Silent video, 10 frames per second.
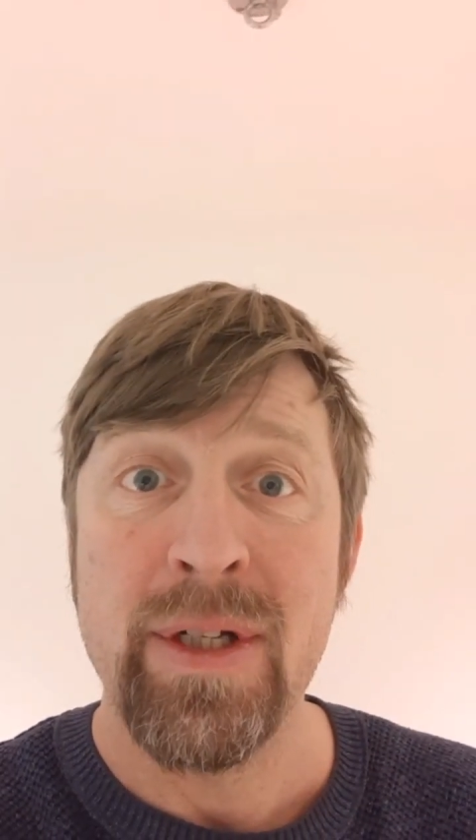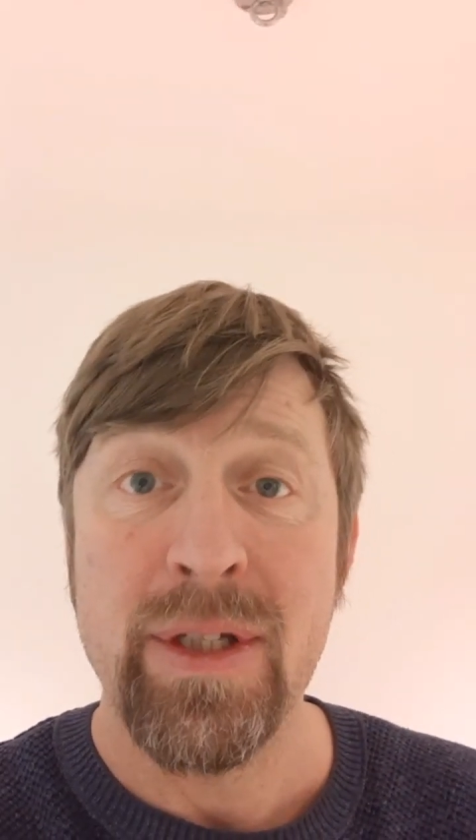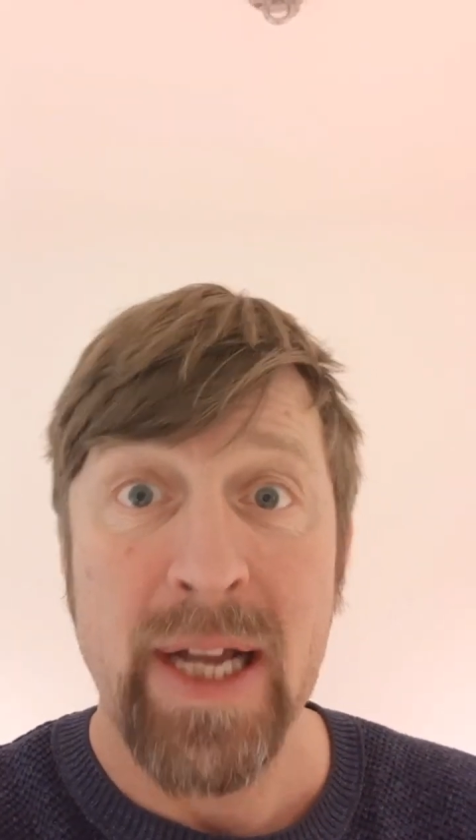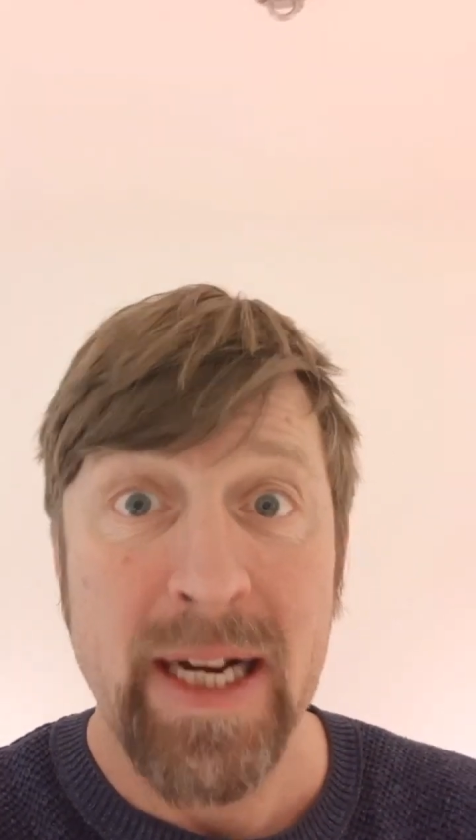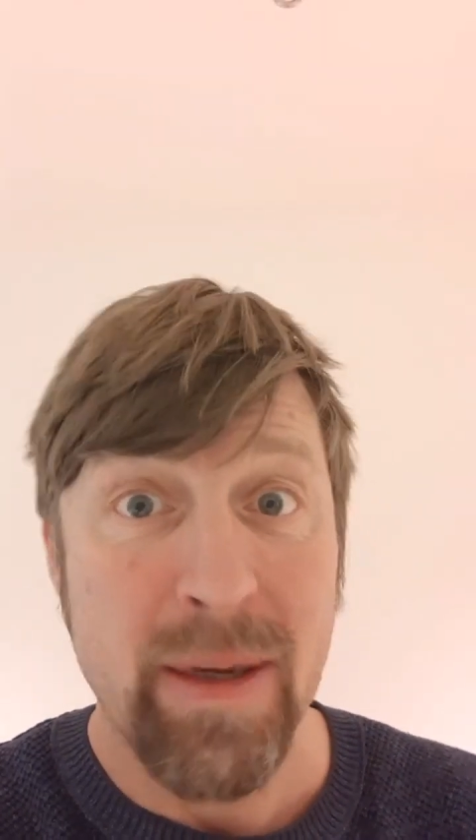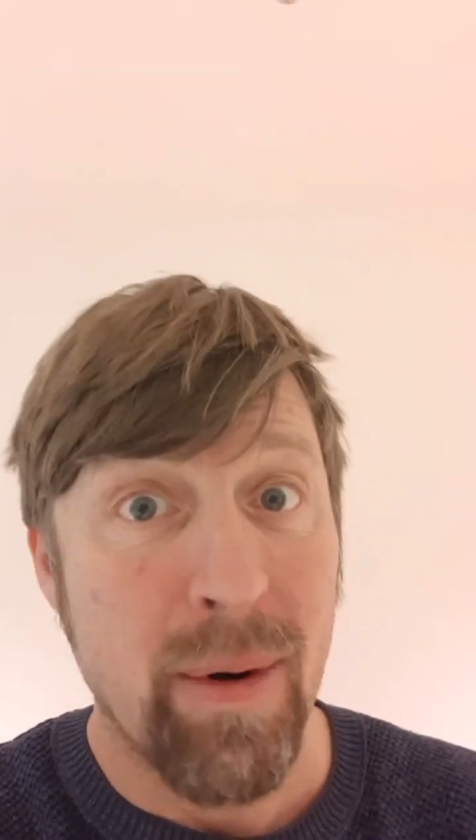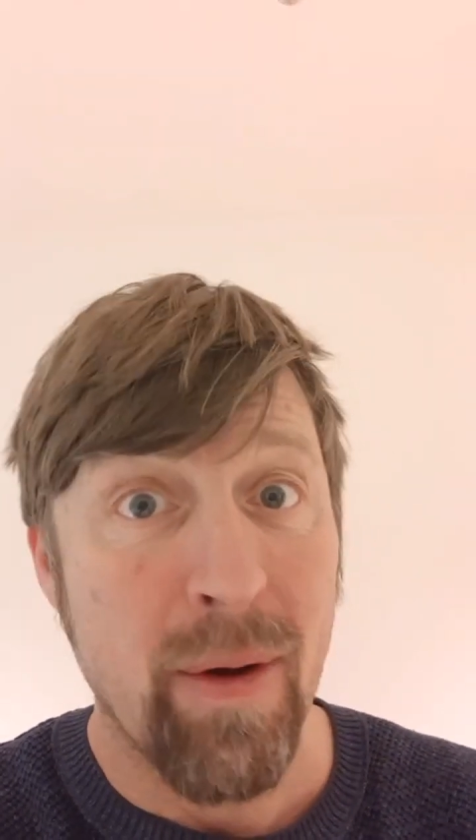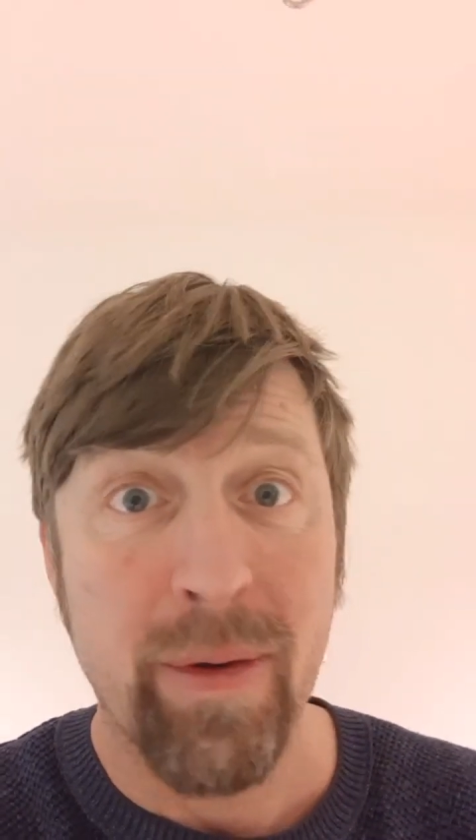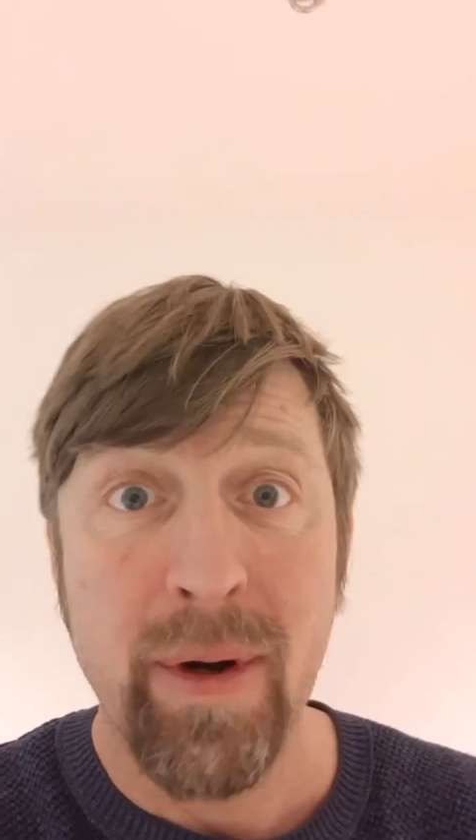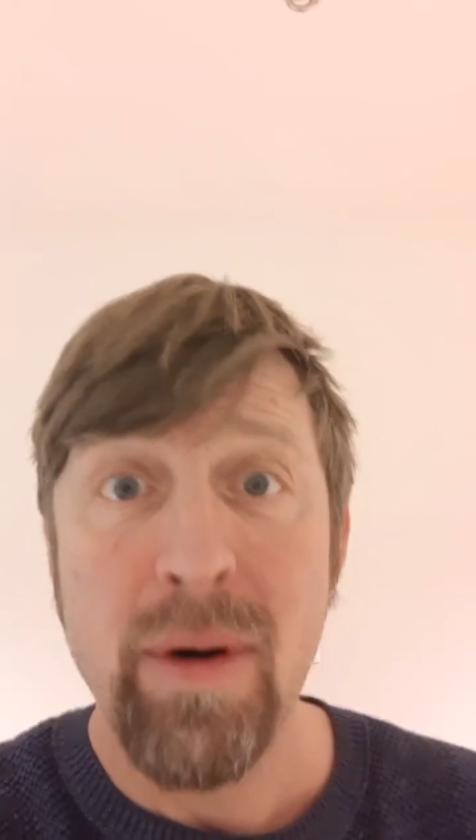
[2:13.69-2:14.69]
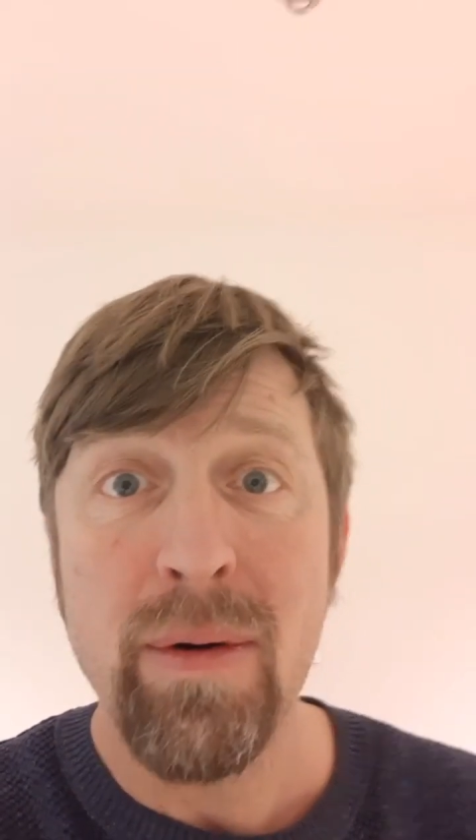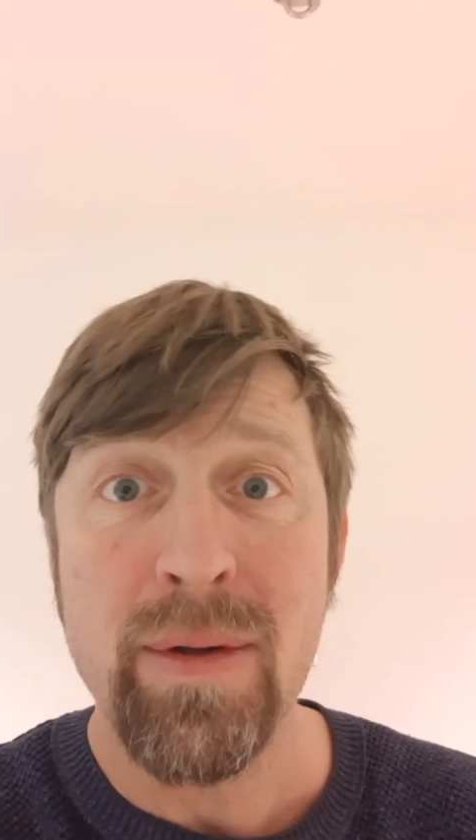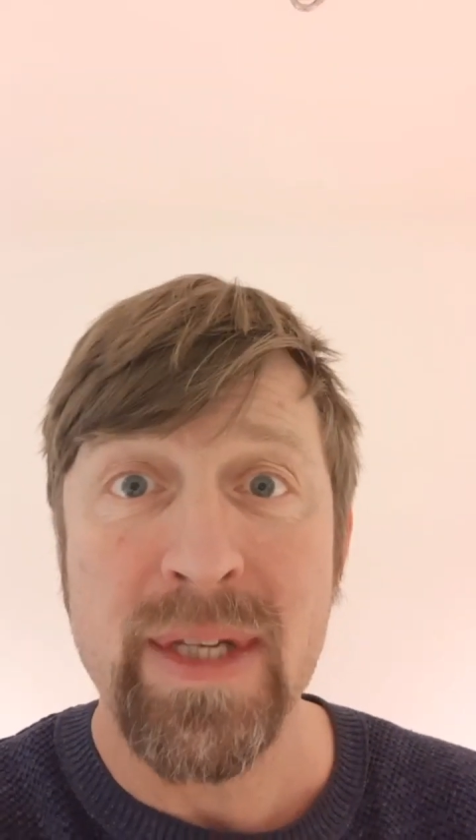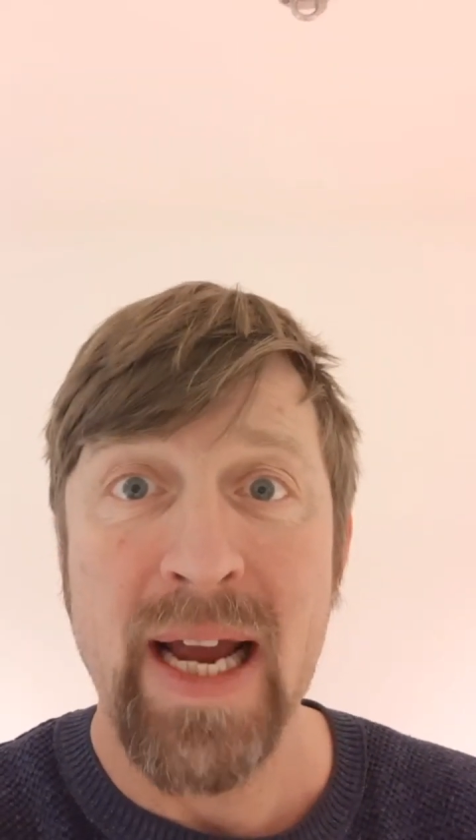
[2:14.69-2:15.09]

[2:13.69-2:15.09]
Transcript: Steady growth goals